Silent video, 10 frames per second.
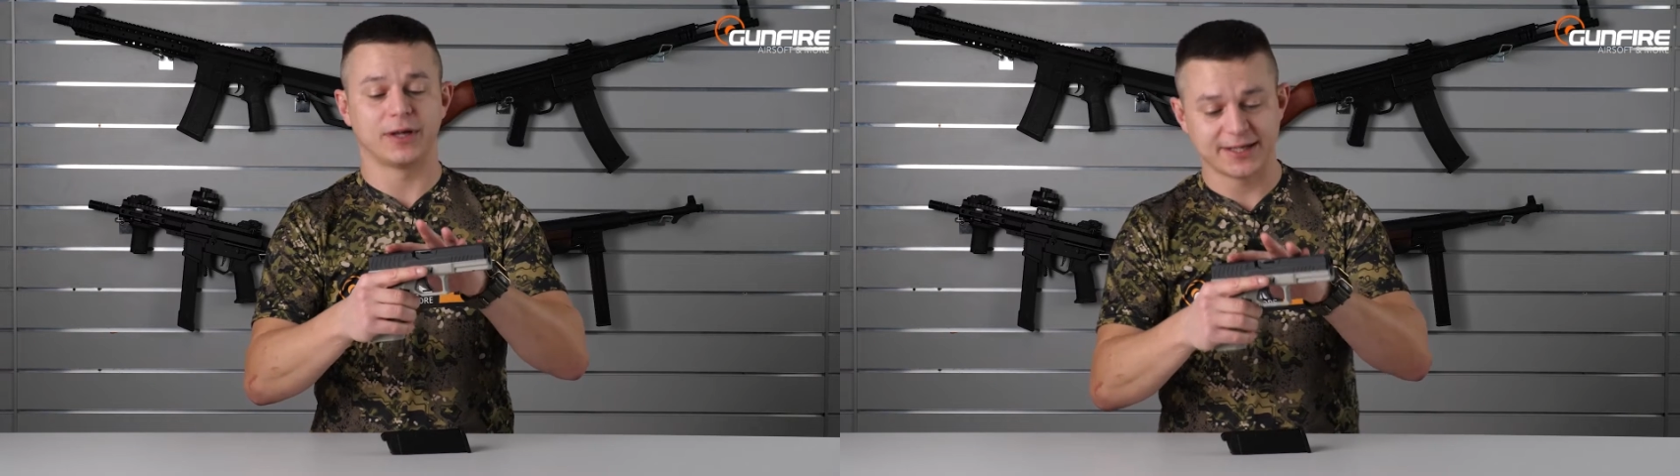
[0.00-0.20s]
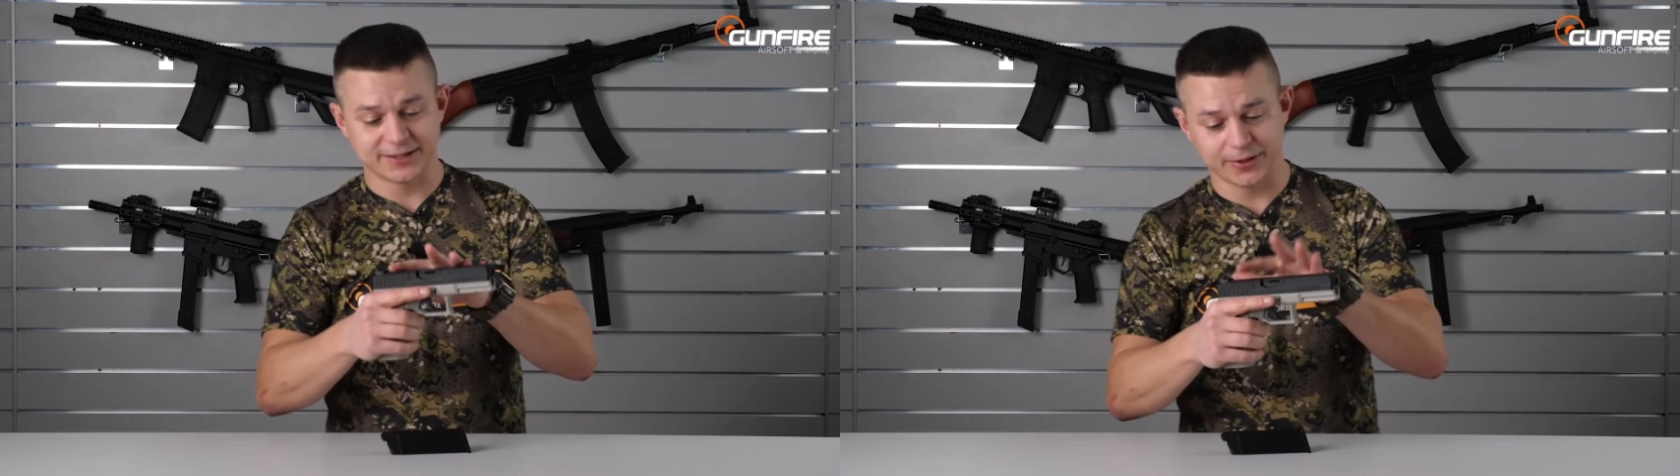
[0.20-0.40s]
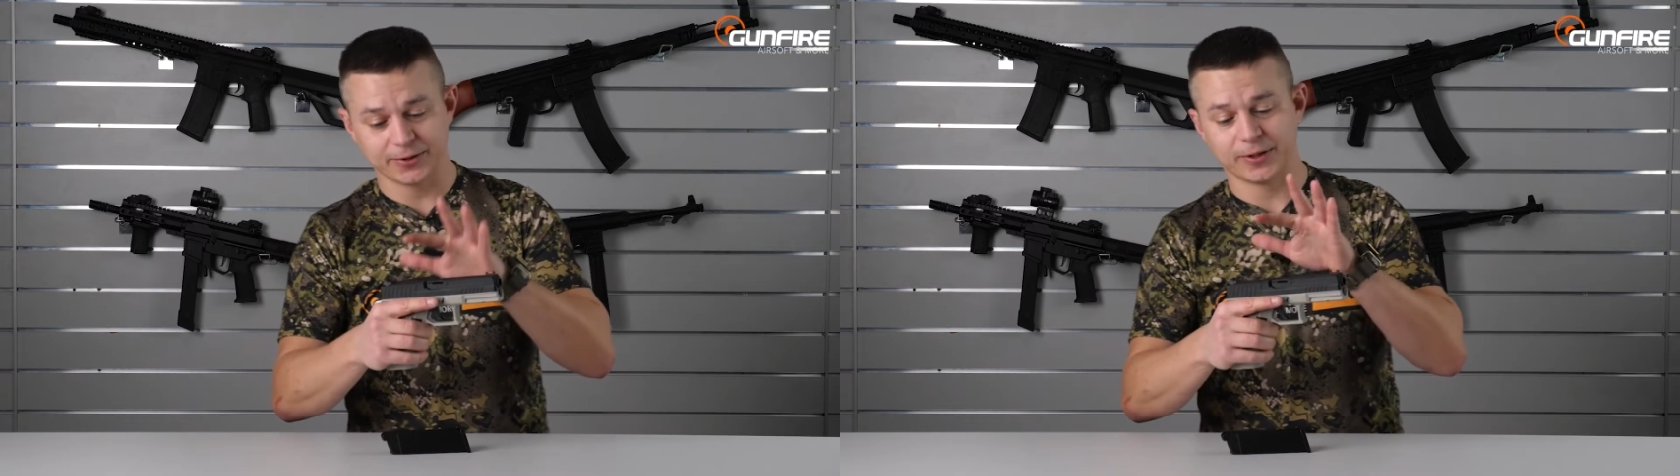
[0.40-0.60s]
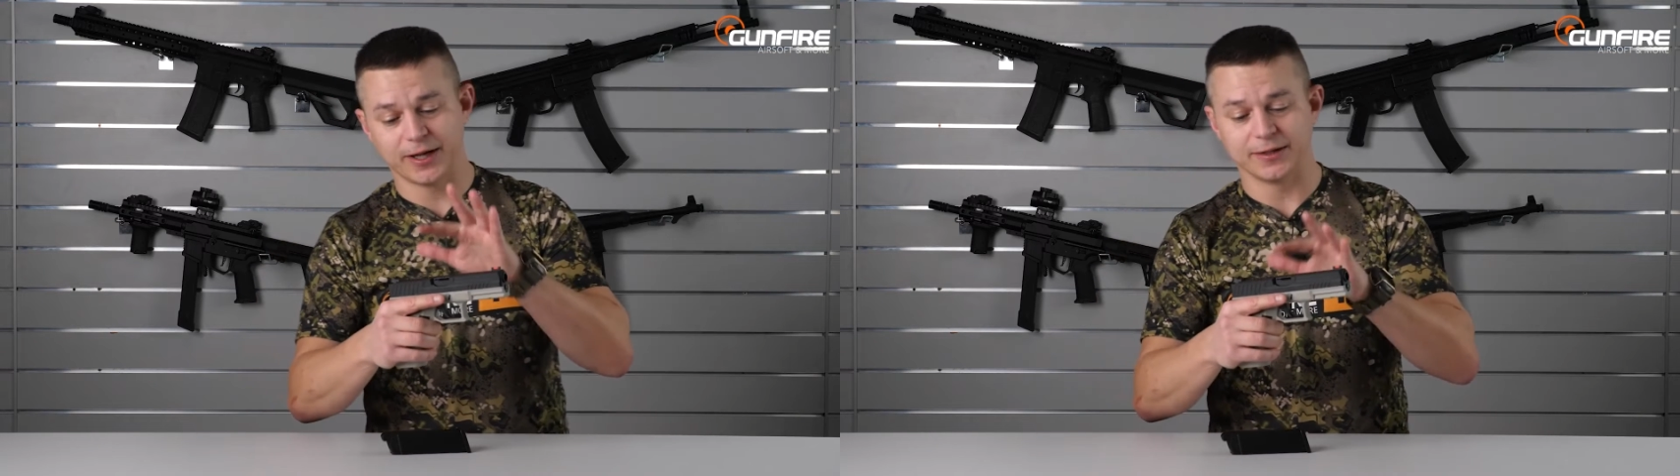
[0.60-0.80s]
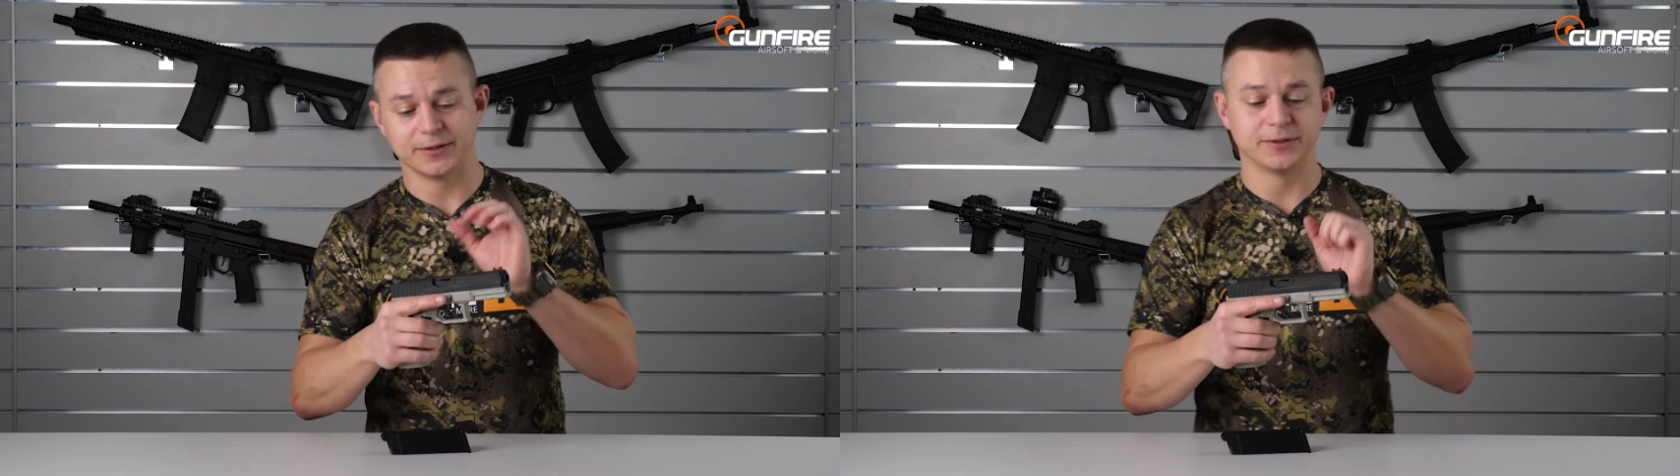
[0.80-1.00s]
external
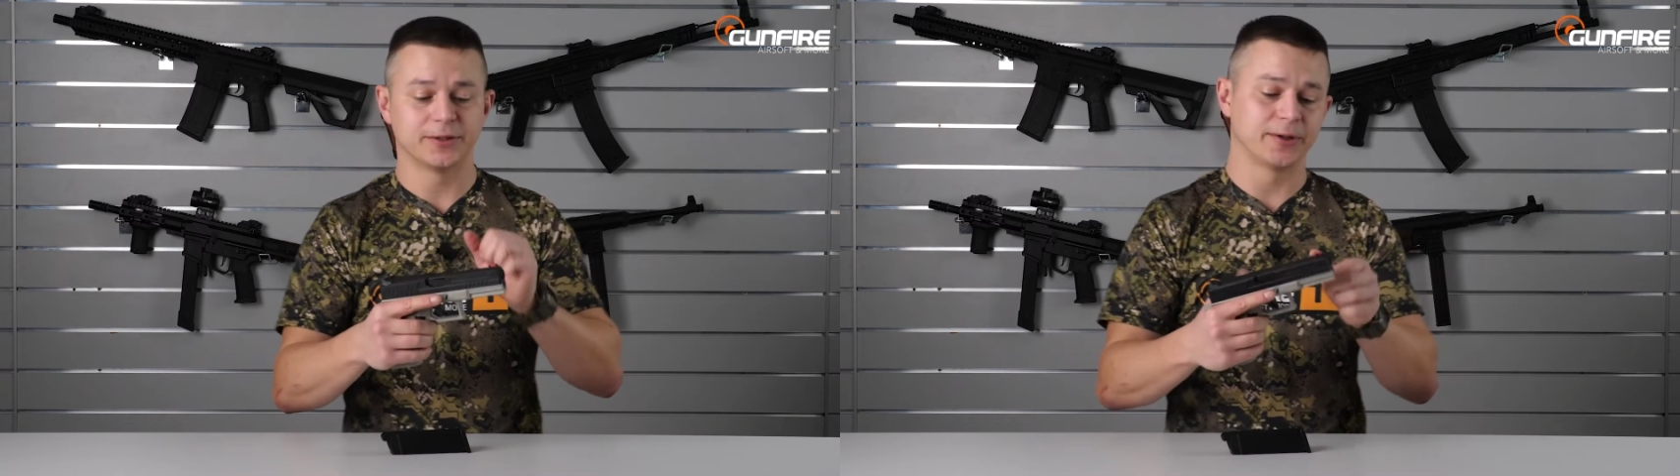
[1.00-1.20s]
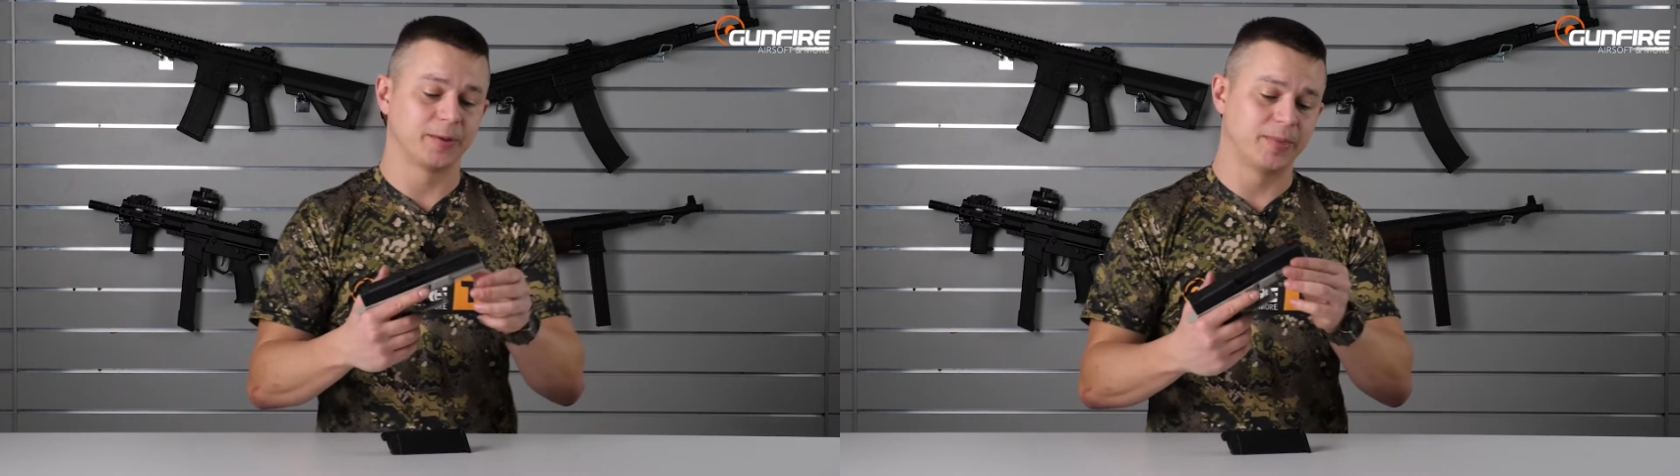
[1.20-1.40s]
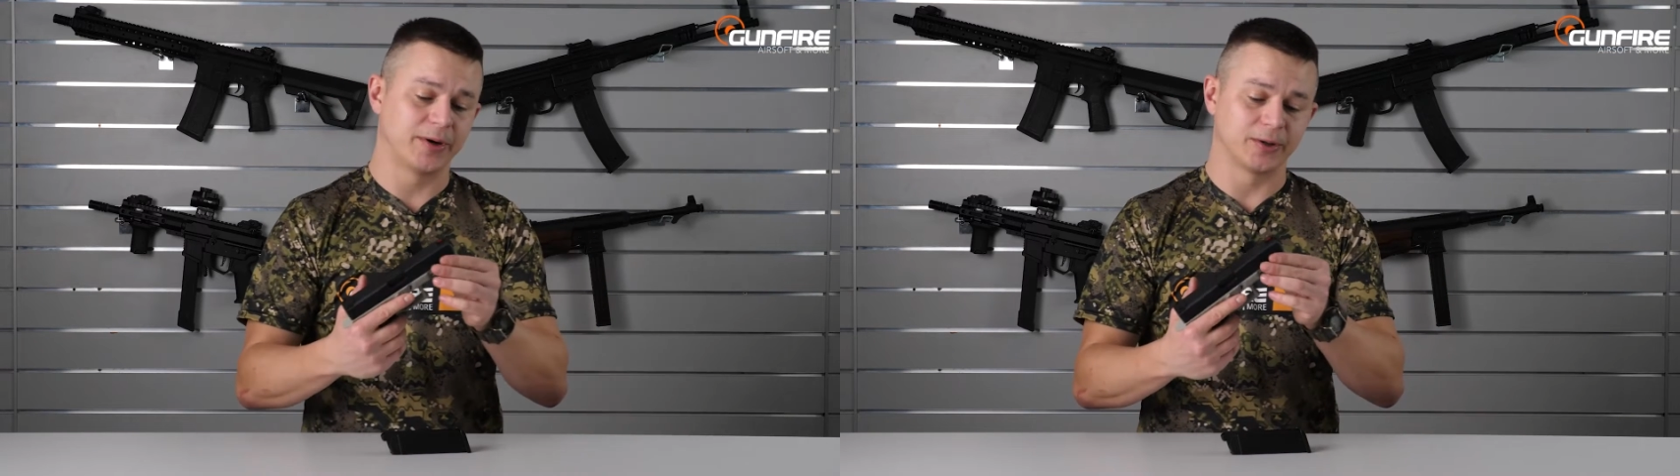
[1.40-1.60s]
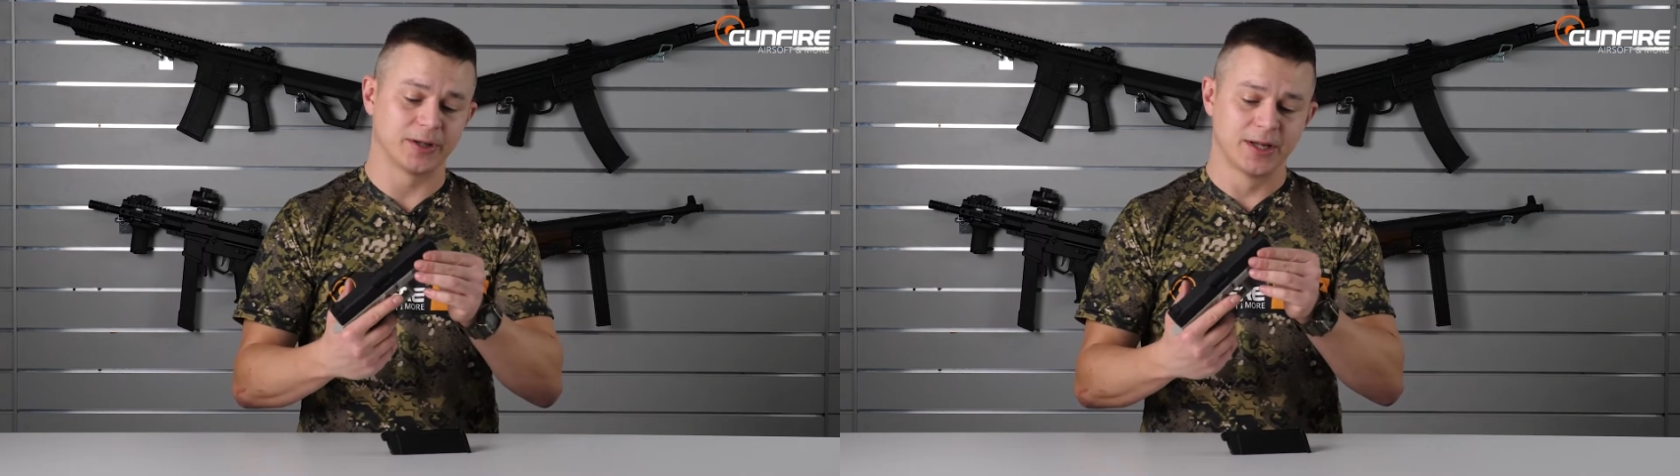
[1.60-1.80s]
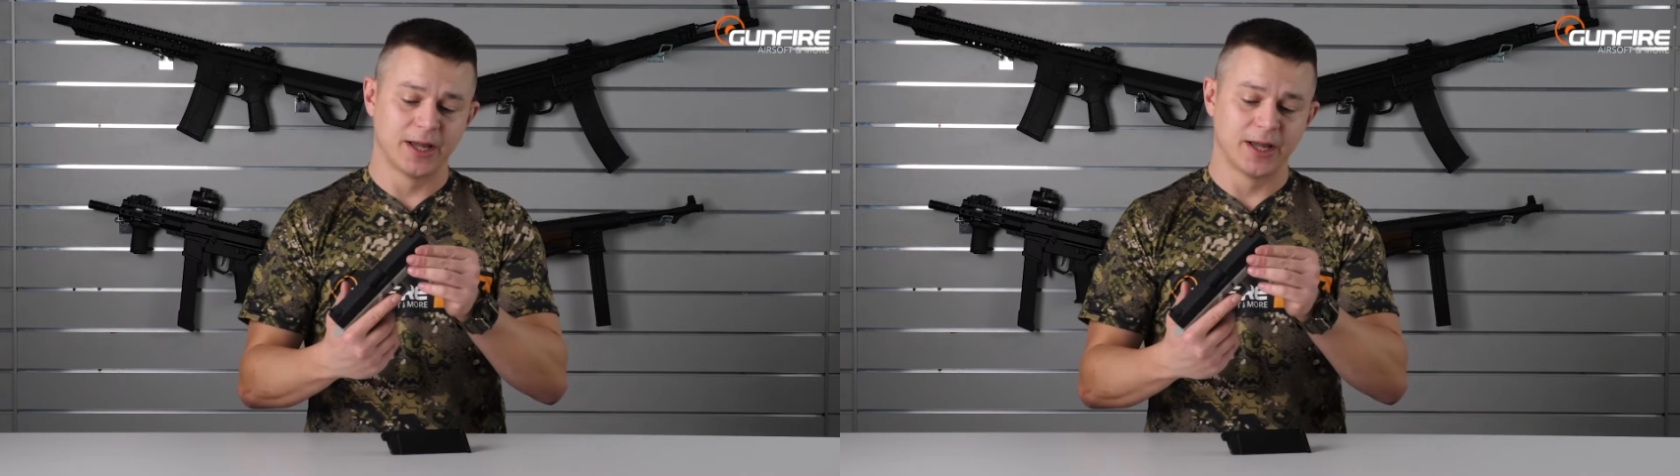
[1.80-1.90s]
and internal barrel,